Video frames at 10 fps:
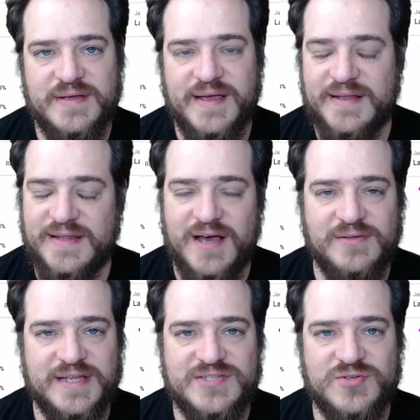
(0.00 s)
And now
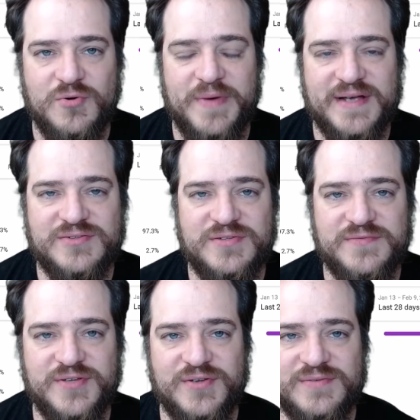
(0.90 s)
let's go back to the video.